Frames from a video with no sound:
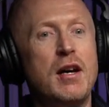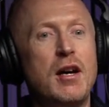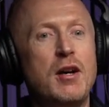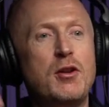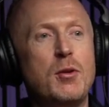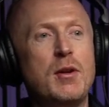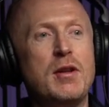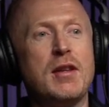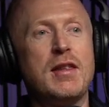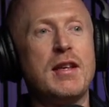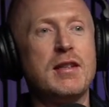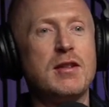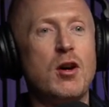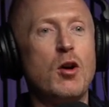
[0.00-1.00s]
are doing the
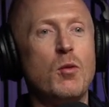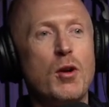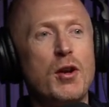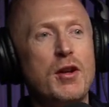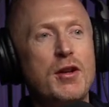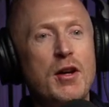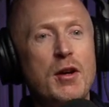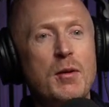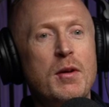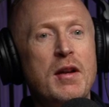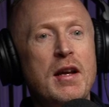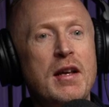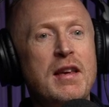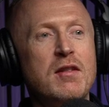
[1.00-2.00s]
things that I want to do
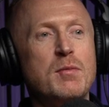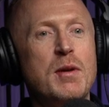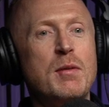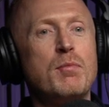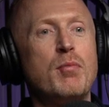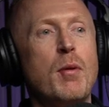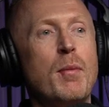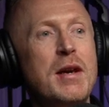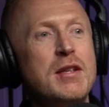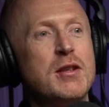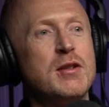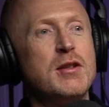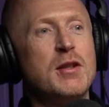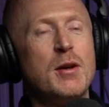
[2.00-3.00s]
and, and gives me
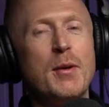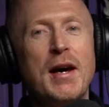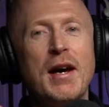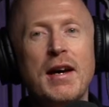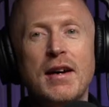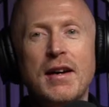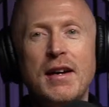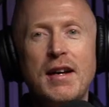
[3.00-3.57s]
permission to do it.